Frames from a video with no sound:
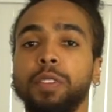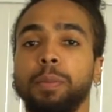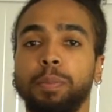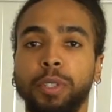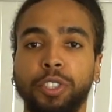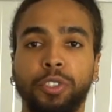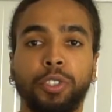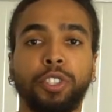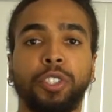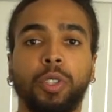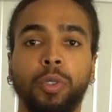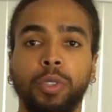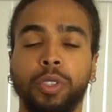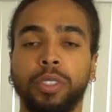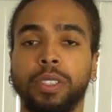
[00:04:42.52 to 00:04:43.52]
put your
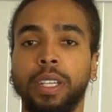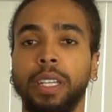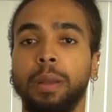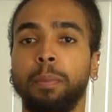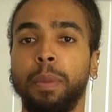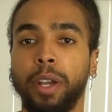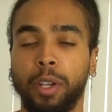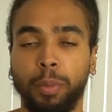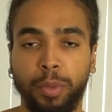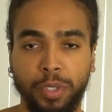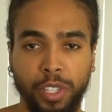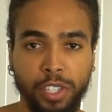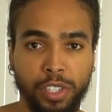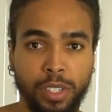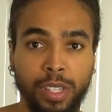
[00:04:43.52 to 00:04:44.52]
shoulders in a better
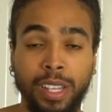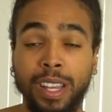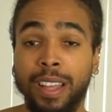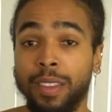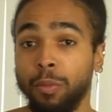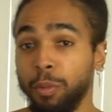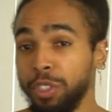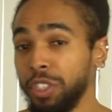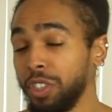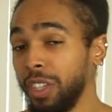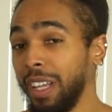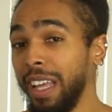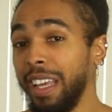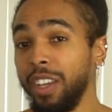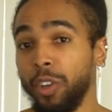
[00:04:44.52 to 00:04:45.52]
position, which is
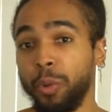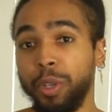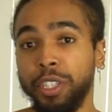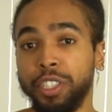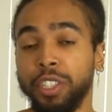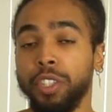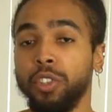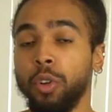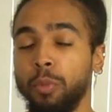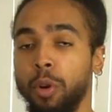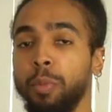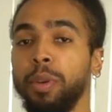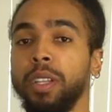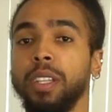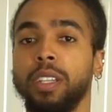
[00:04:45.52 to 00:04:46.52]
gonna increase your
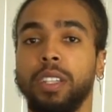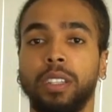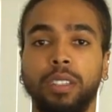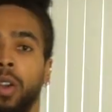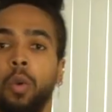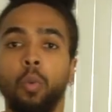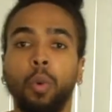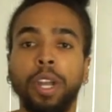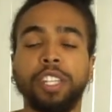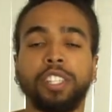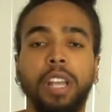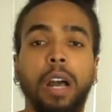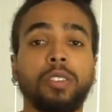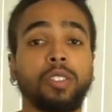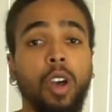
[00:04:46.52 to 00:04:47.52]
mobility, which
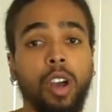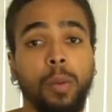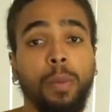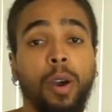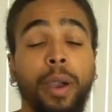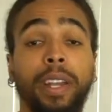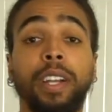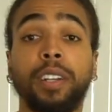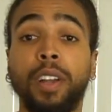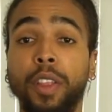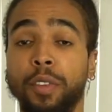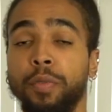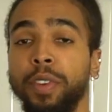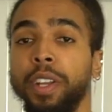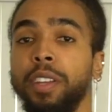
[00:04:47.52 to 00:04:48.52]
I'll talk about in
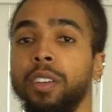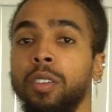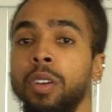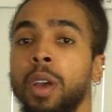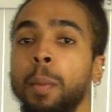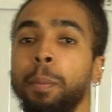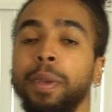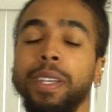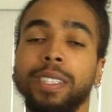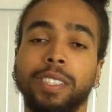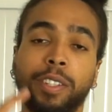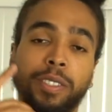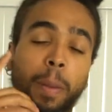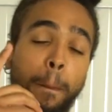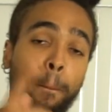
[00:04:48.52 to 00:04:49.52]
another video because
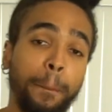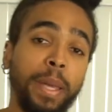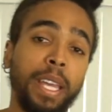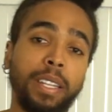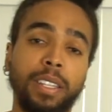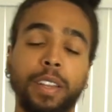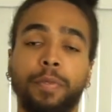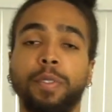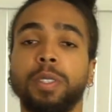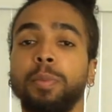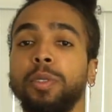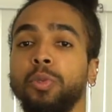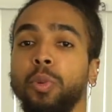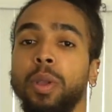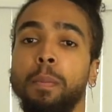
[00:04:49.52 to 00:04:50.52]
there's a big difference
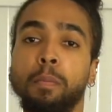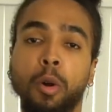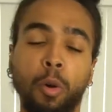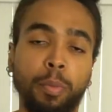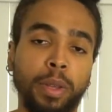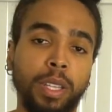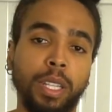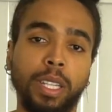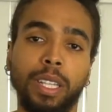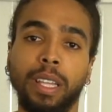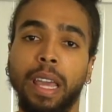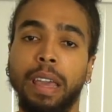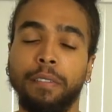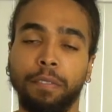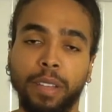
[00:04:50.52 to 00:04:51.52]
between mobility
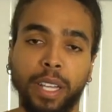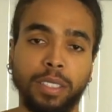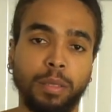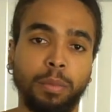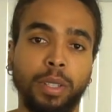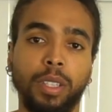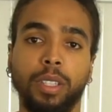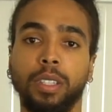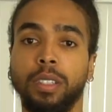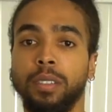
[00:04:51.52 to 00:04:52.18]
and flexibility.